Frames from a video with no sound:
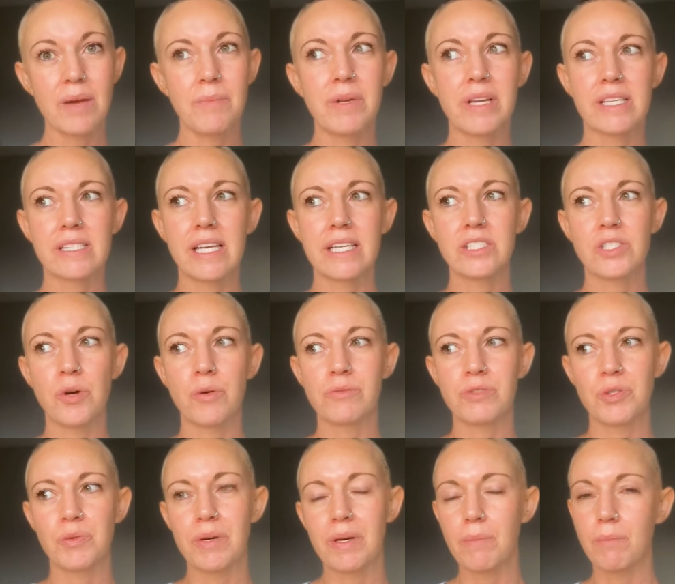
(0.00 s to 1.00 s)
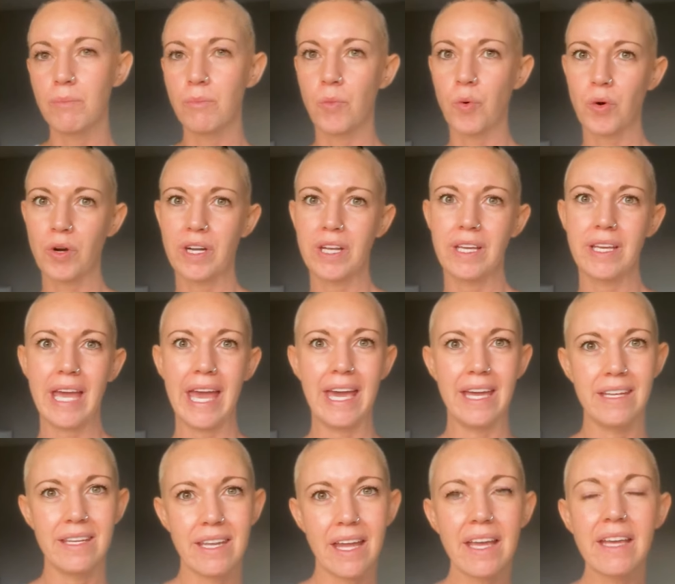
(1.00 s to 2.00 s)
and because I don't do it morning
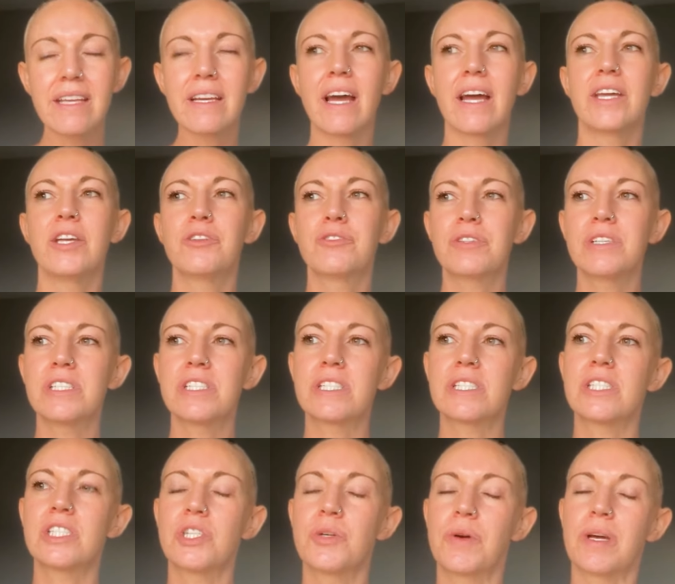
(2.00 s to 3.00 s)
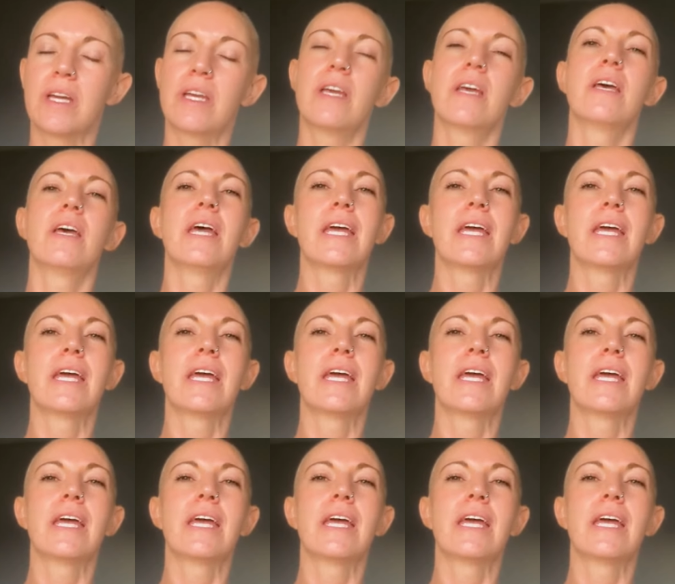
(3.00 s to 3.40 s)
and night, I usually just do it